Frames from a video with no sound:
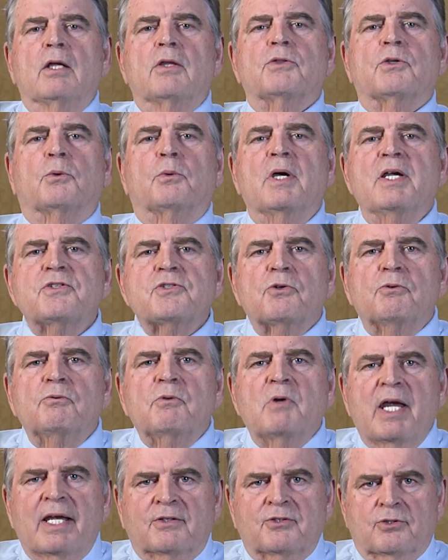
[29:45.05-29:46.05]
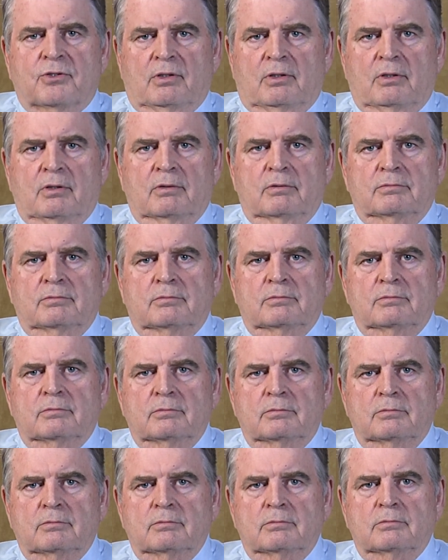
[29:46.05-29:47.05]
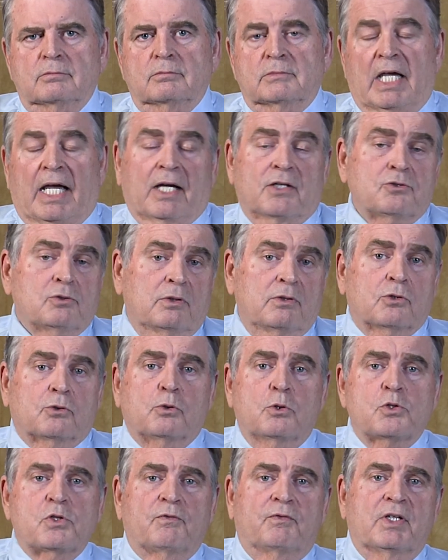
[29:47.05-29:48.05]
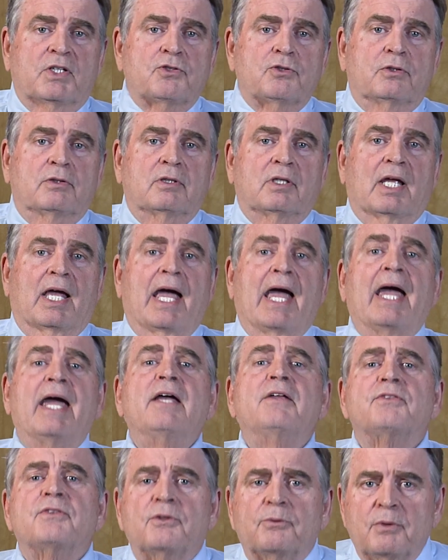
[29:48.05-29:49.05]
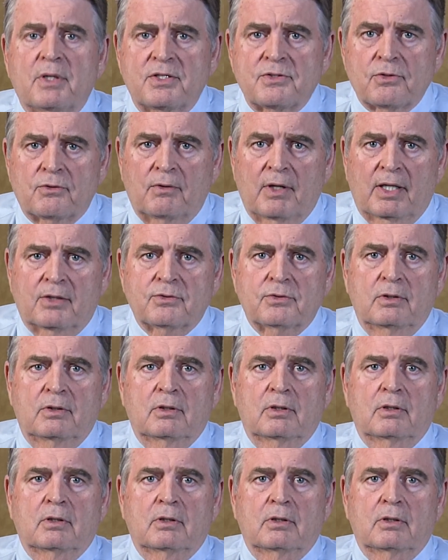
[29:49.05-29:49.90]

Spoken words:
The resurrection, actually the crucifixion and the resurrection,